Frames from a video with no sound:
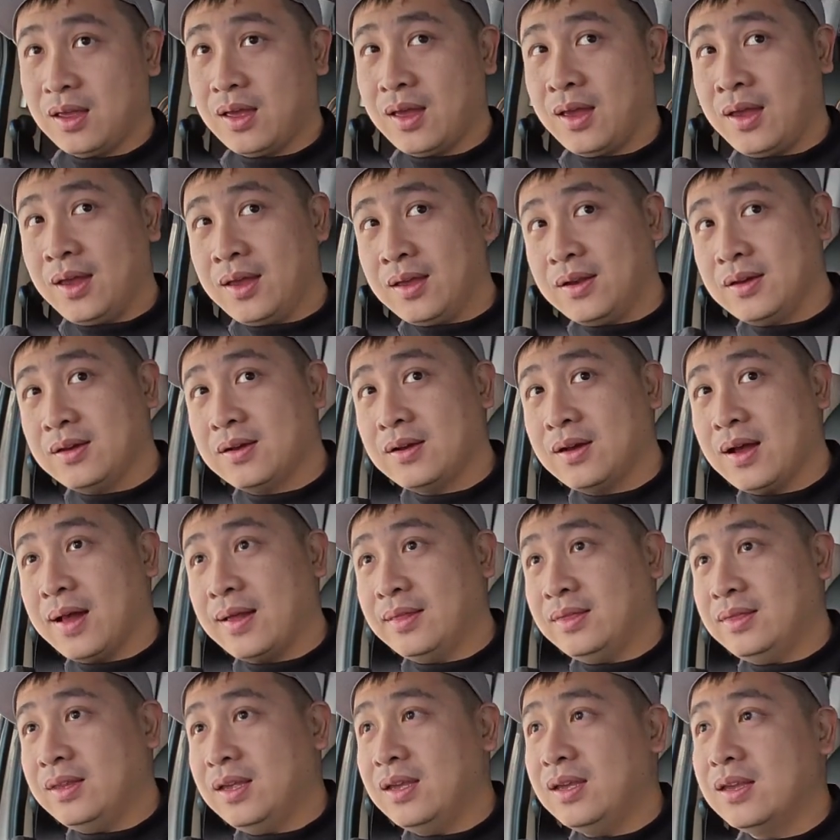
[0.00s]
And I
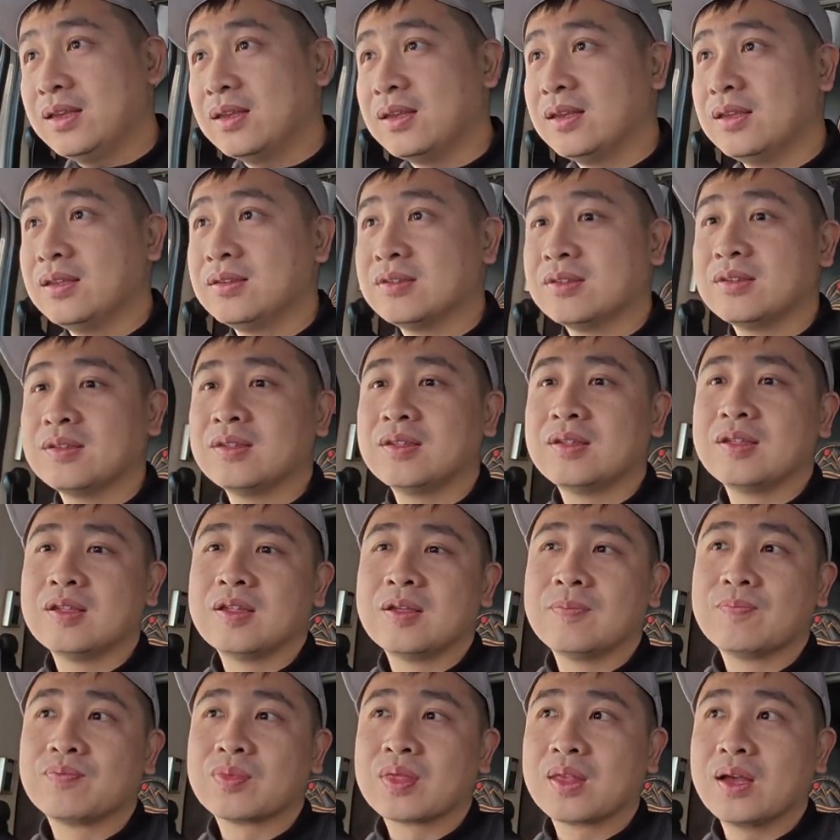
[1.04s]
think it's
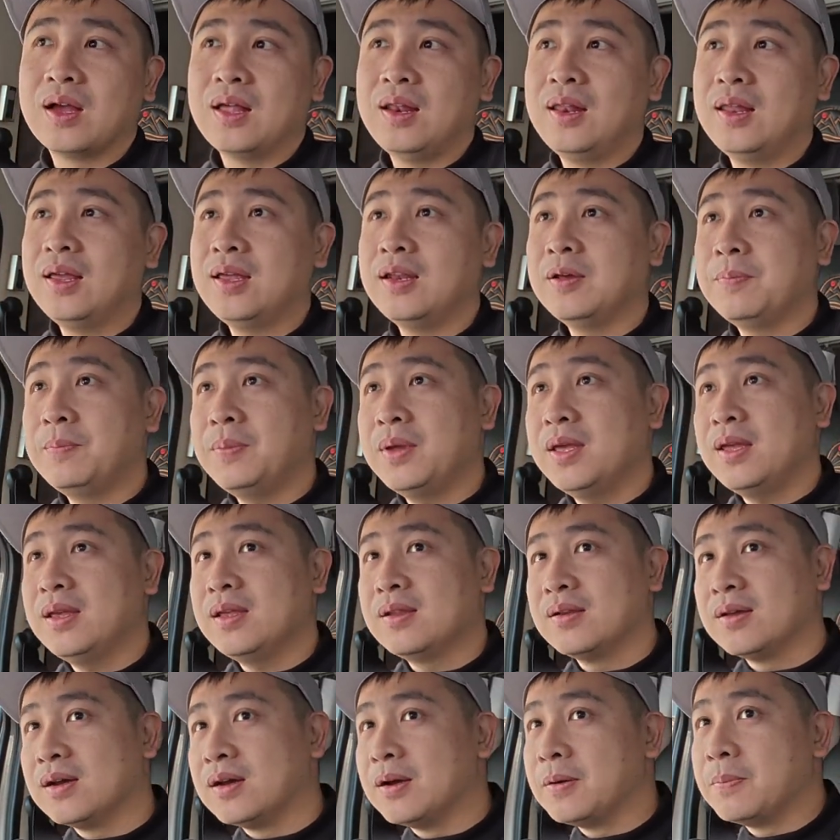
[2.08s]
a little
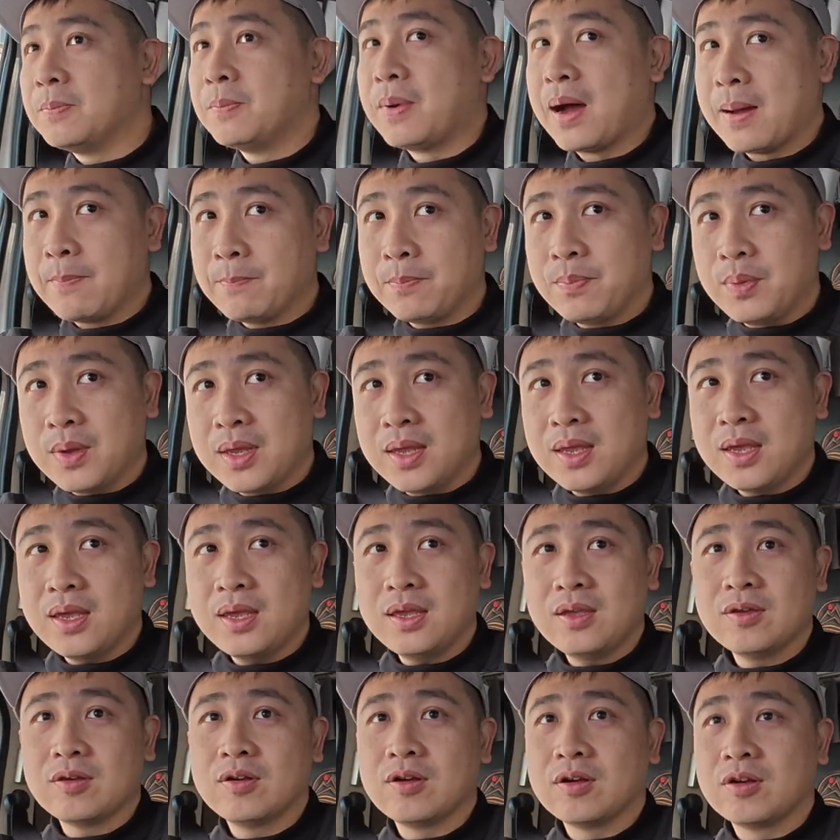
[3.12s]
bit
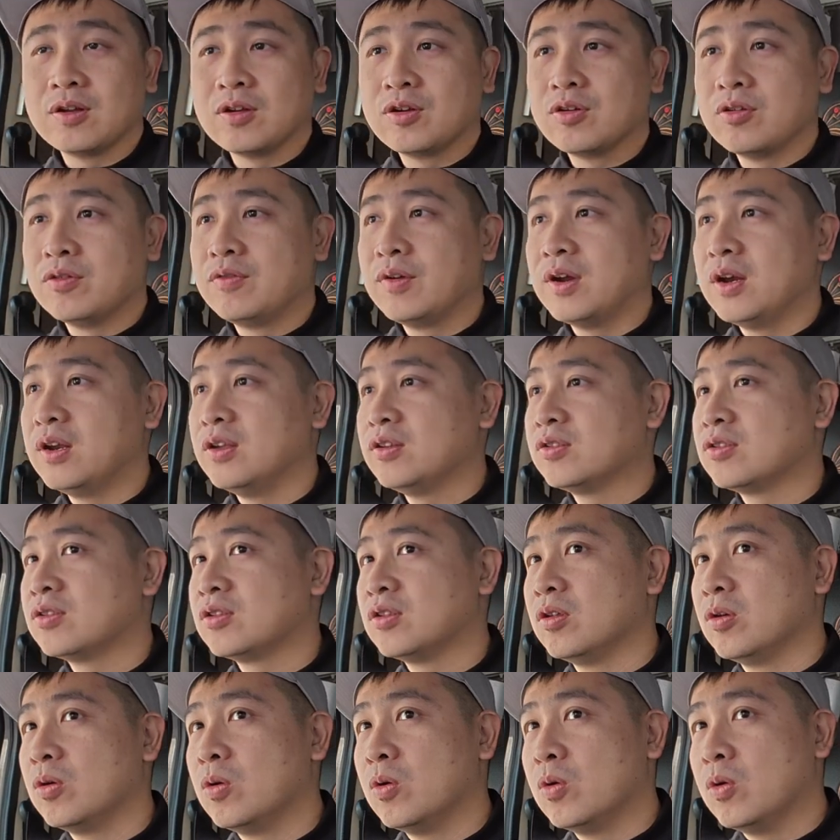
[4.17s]
bumpy. You gotta go really
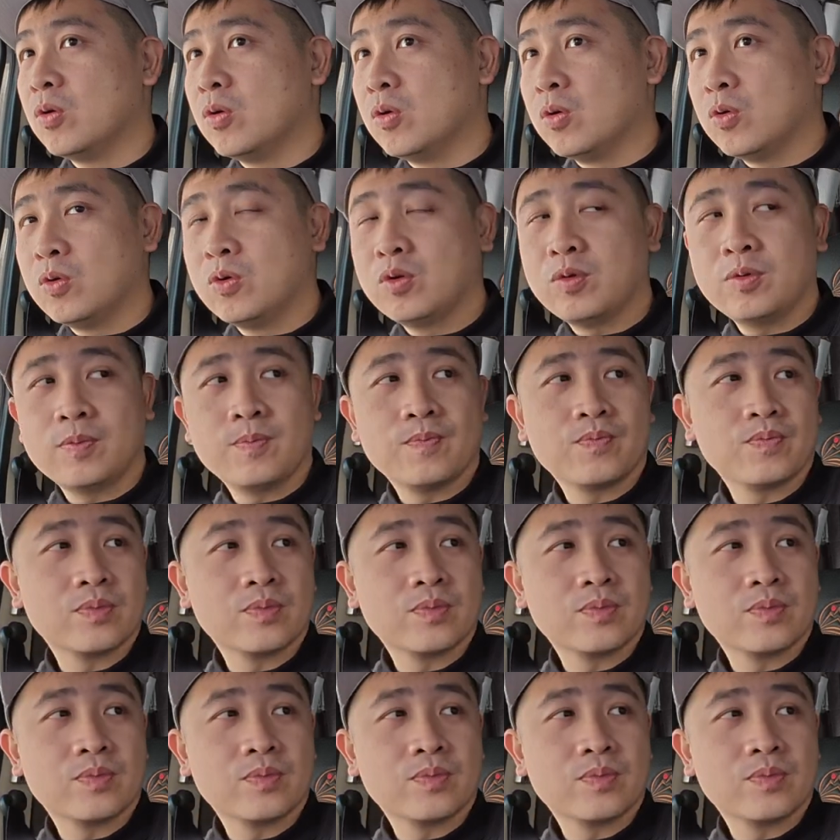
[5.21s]
slow.